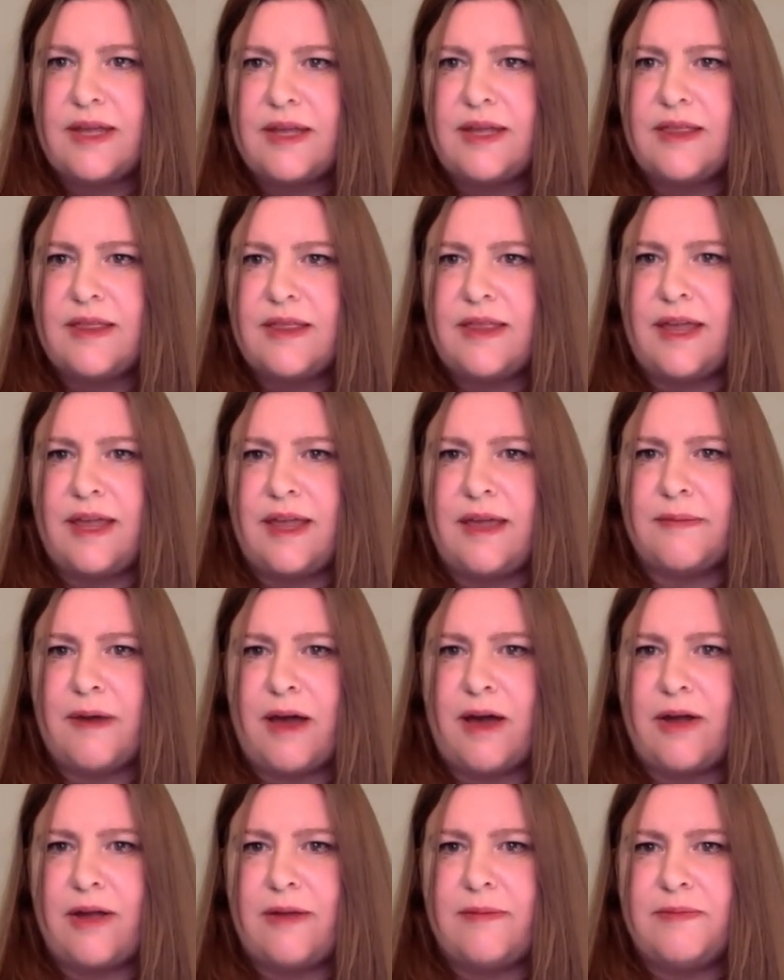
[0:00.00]
thinking
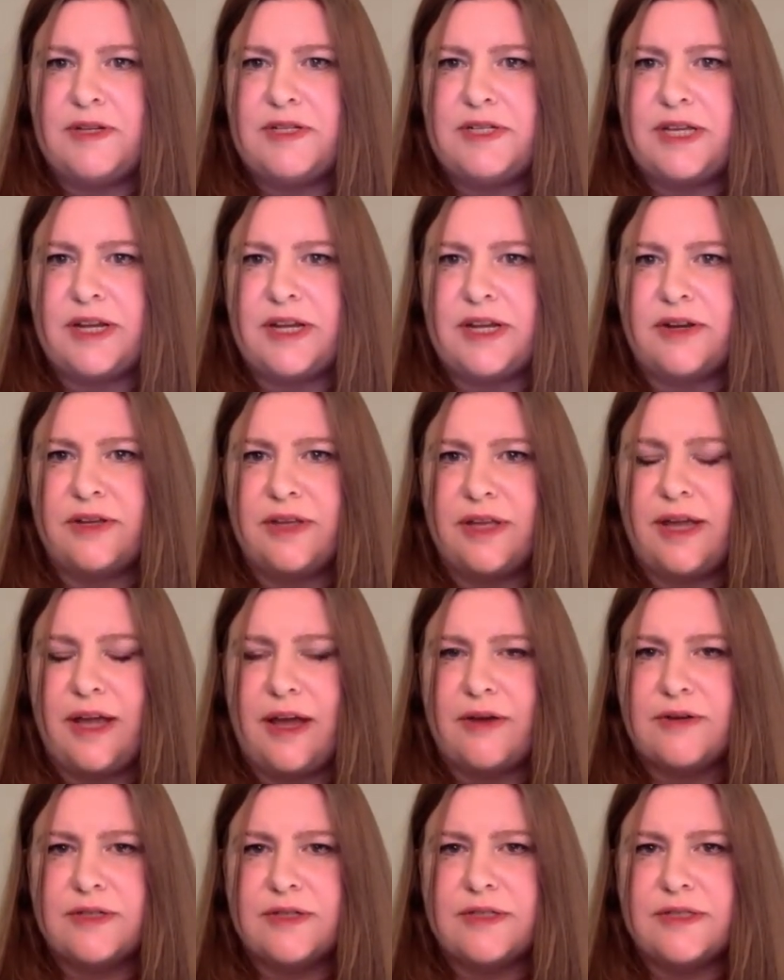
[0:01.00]
about, and particularly
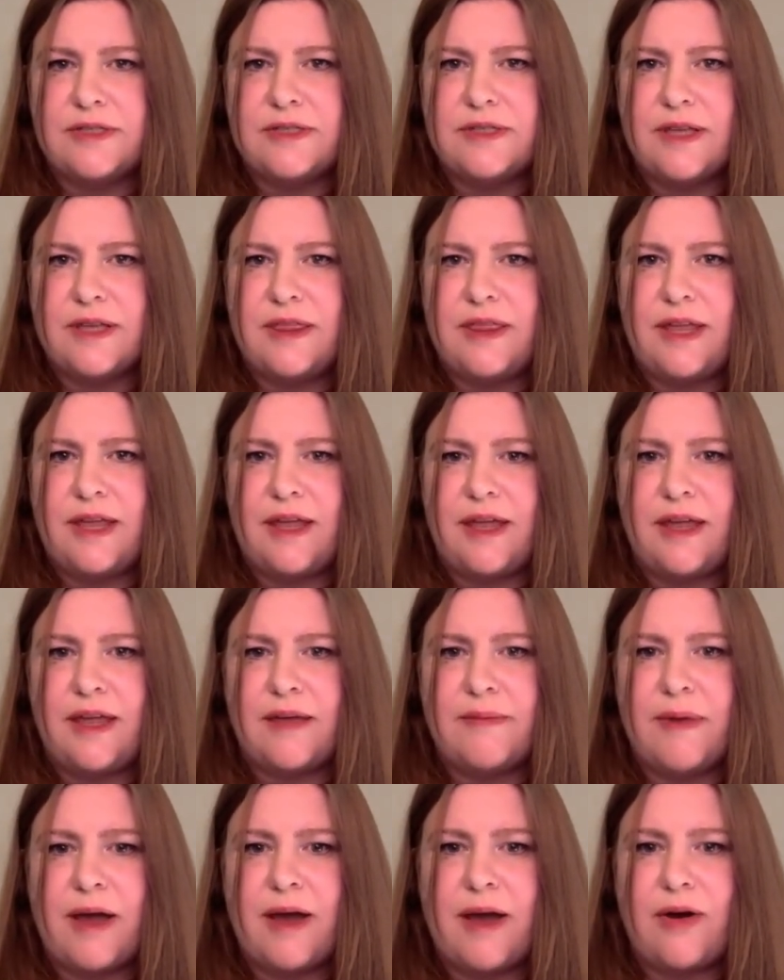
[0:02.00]
I was thinking
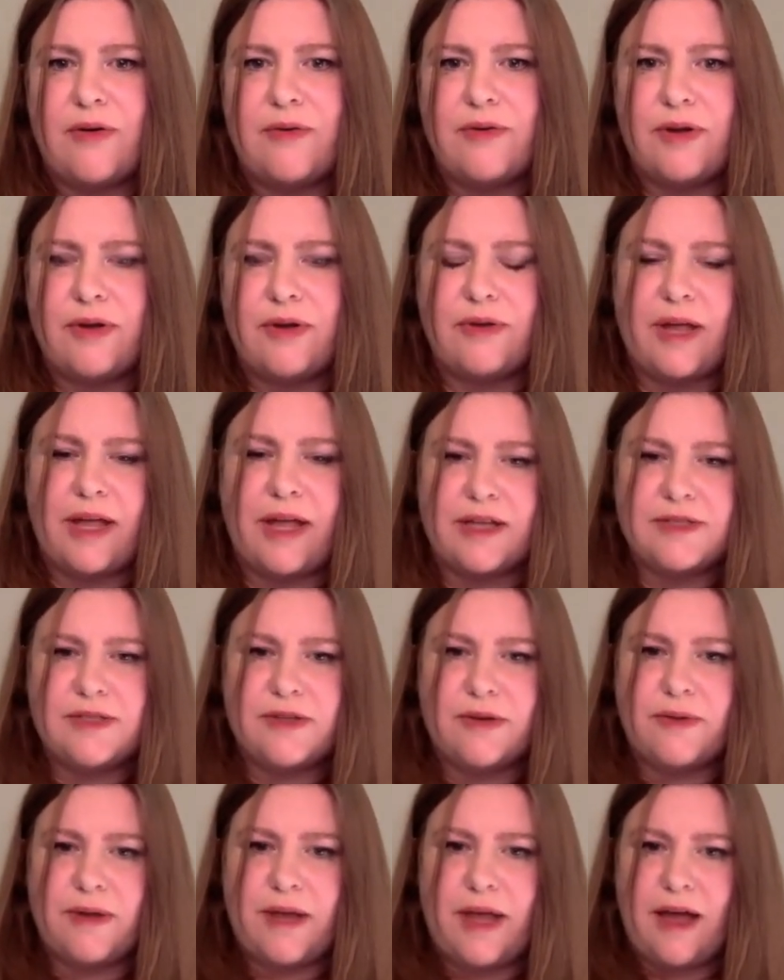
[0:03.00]
about. Okay,
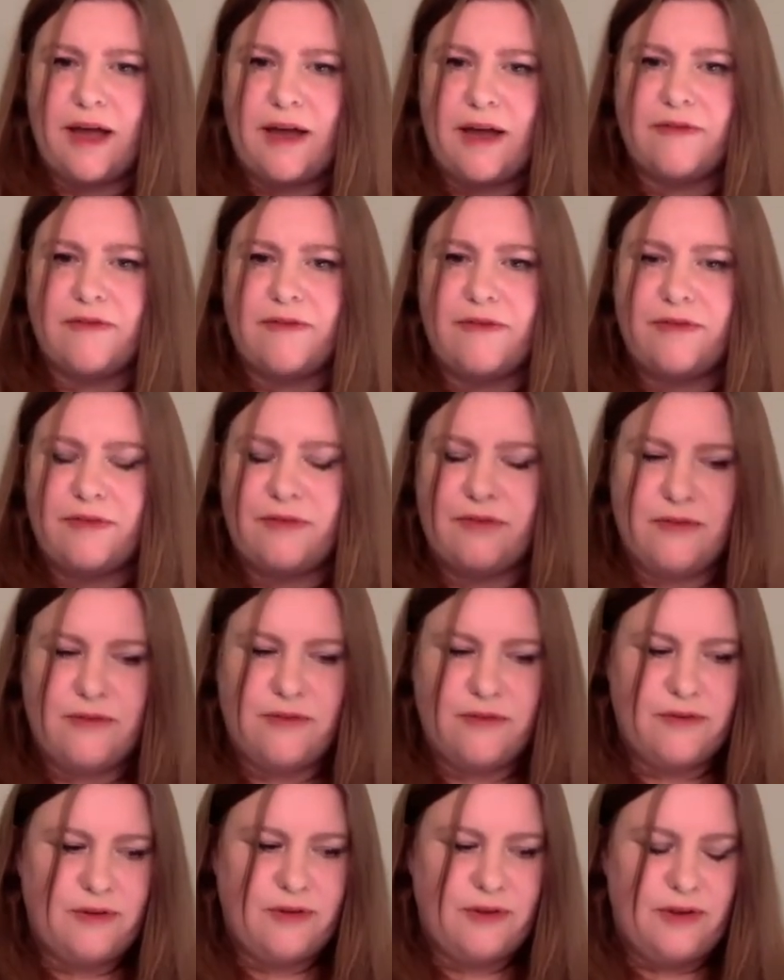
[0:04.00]
so we have
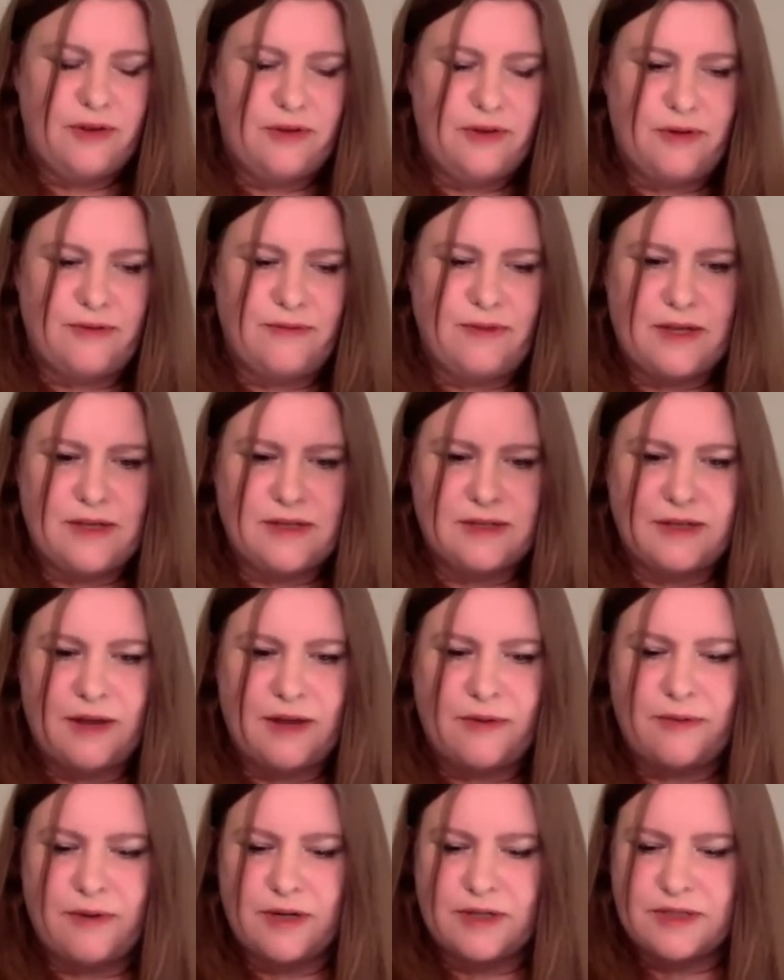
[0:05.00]
these
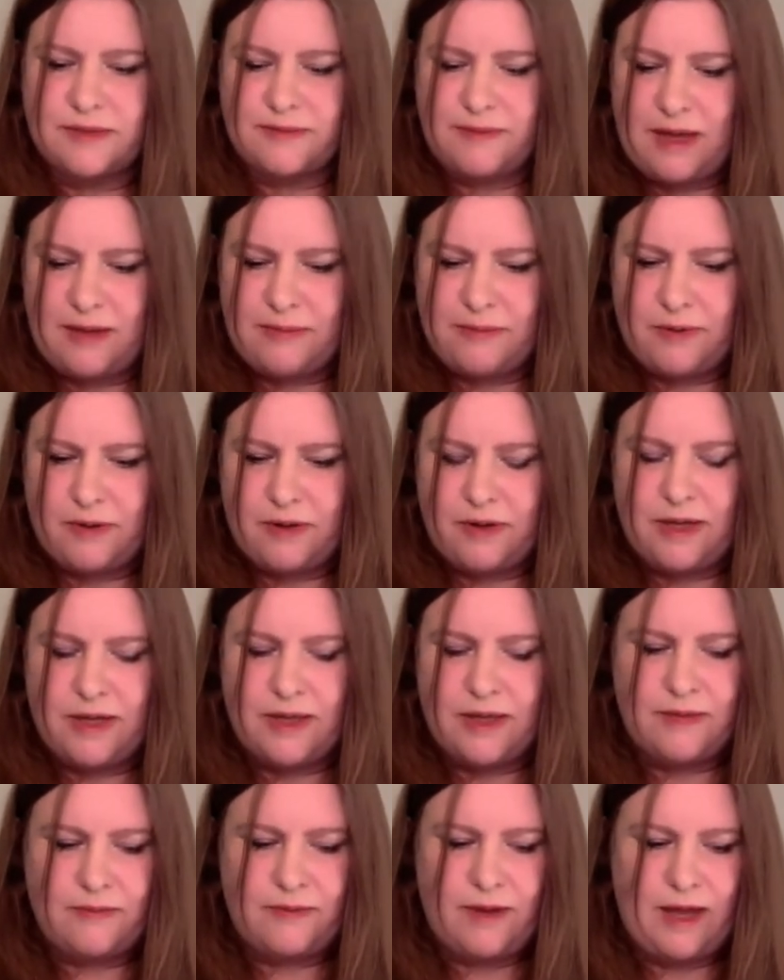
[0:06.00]
networks of people,
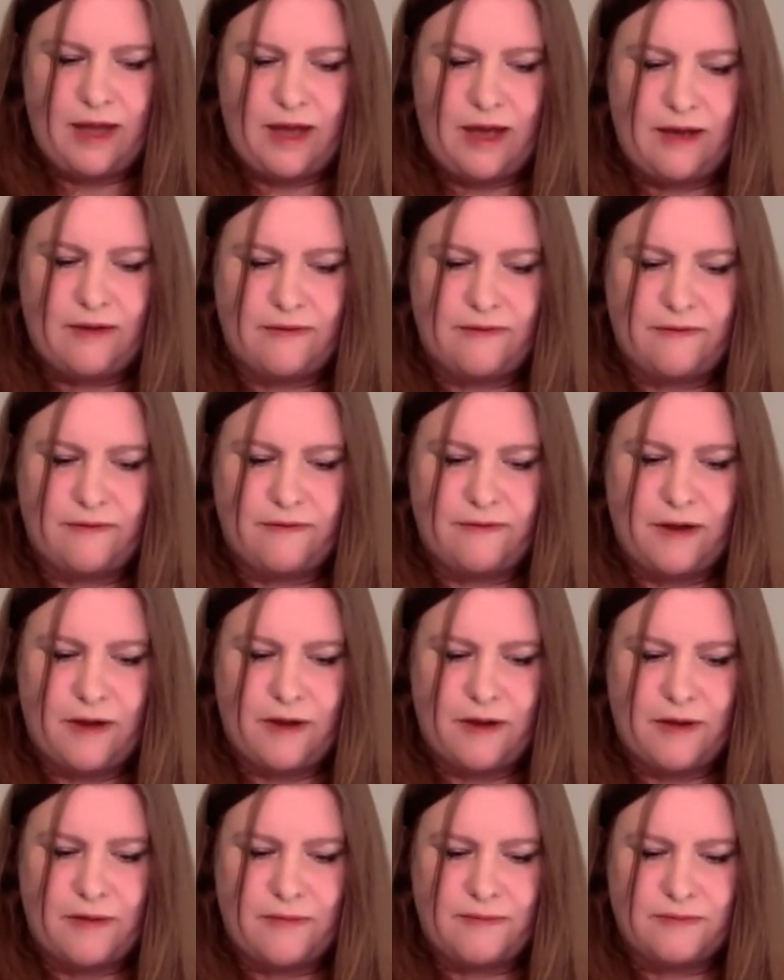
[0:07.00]
and then we have
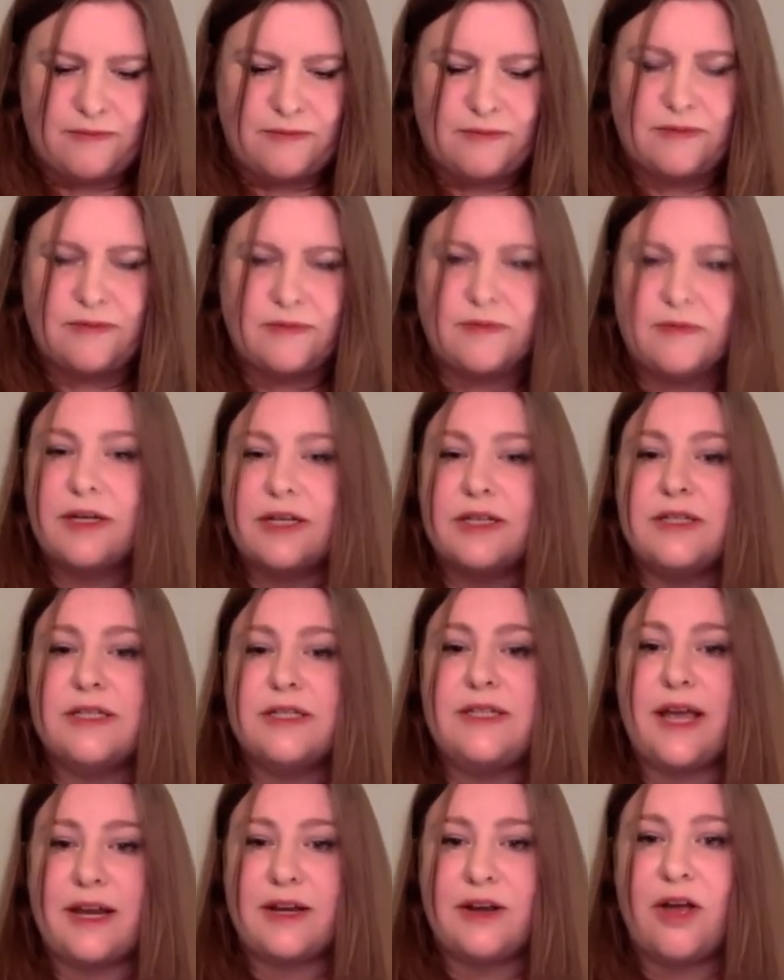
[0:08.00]
like the
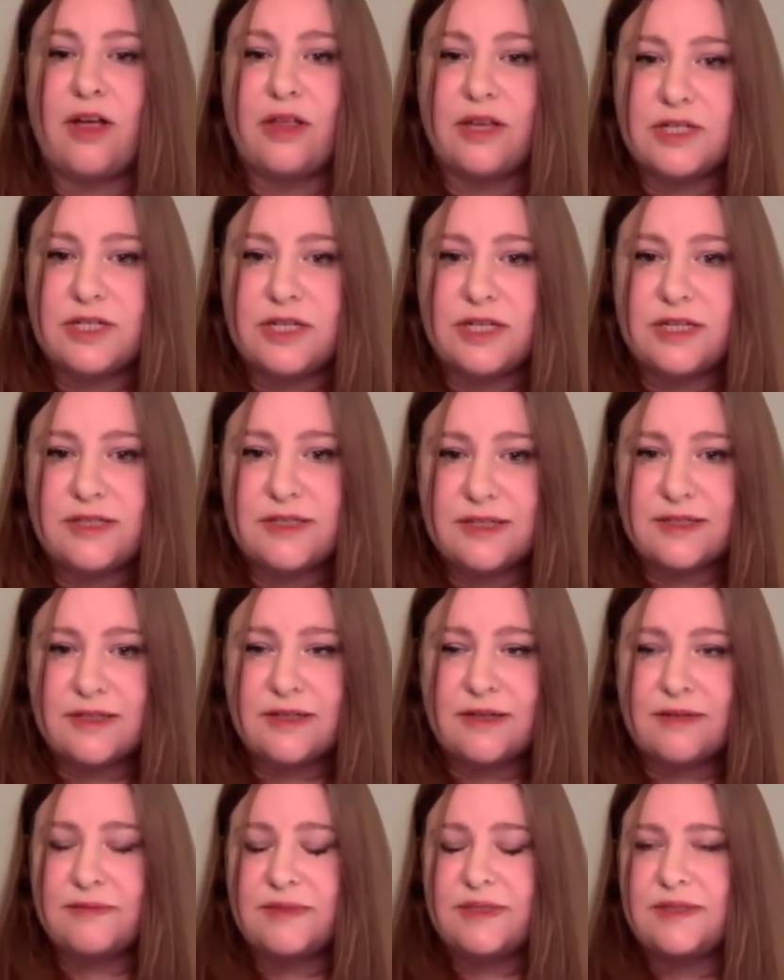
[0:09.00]
technology
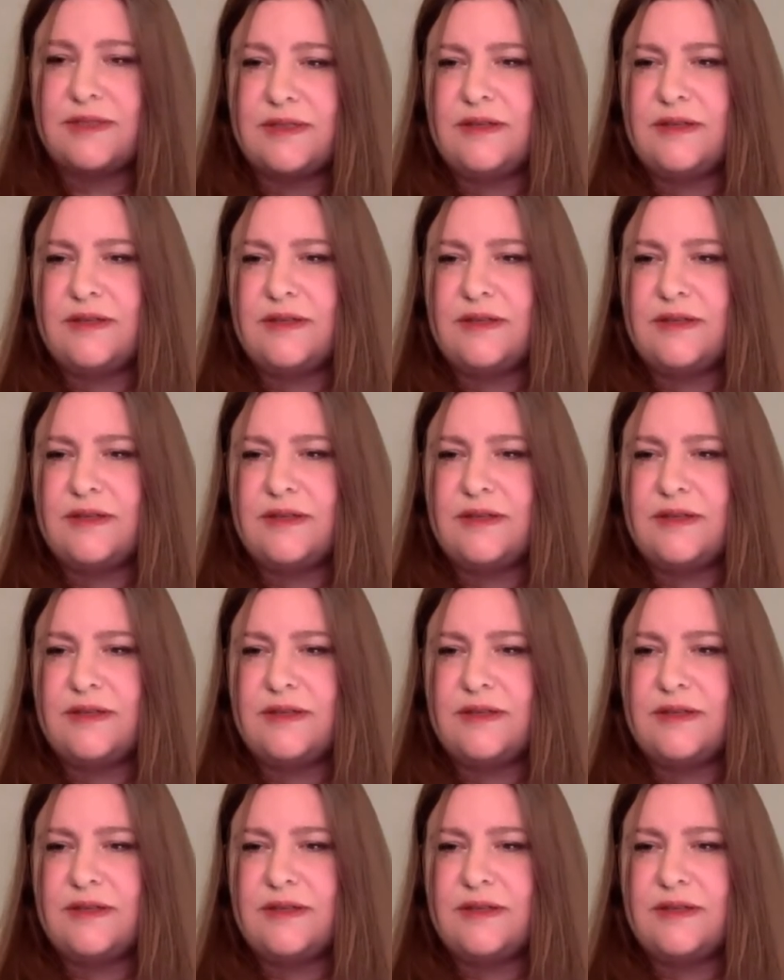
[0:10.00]
systems.